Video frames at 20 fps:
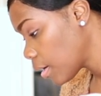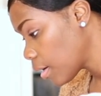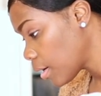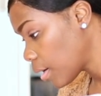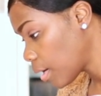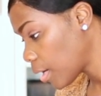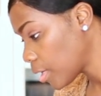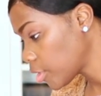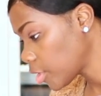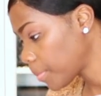
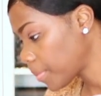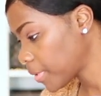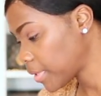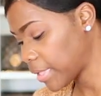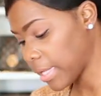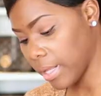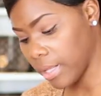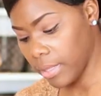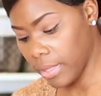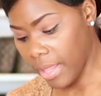
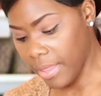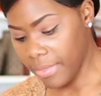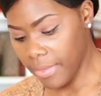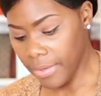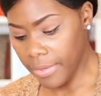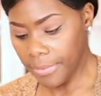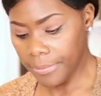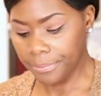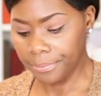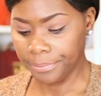100%
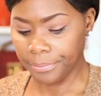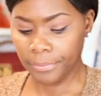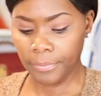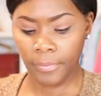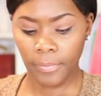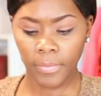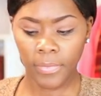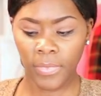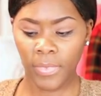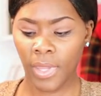leather.
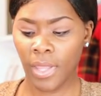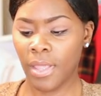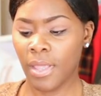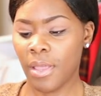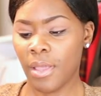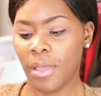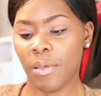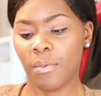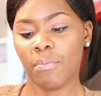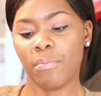
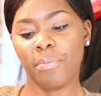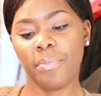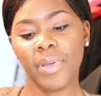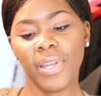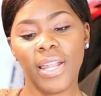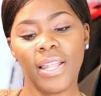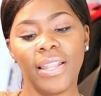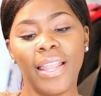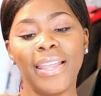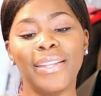But
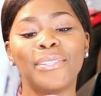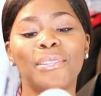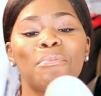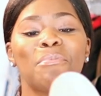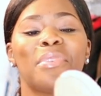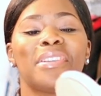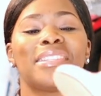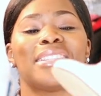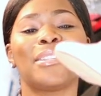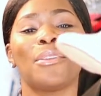I like them.
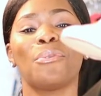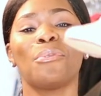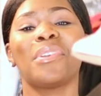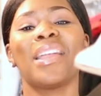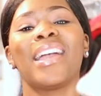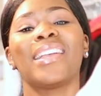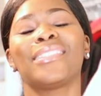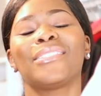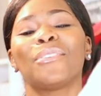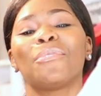But so
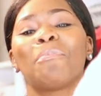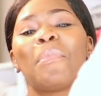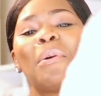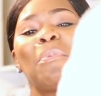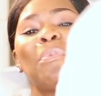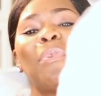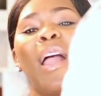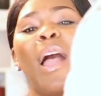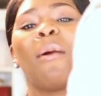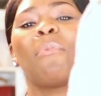guys, so my
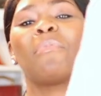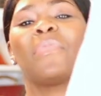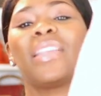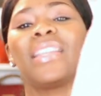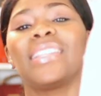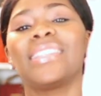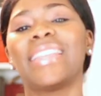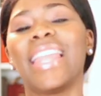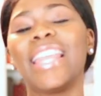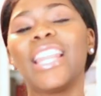problem
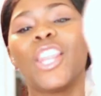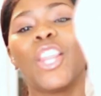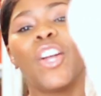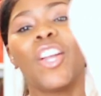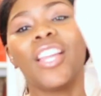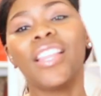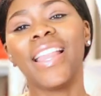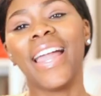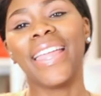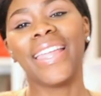is they
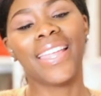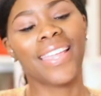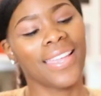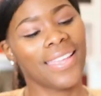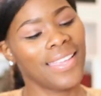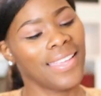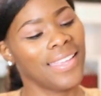look like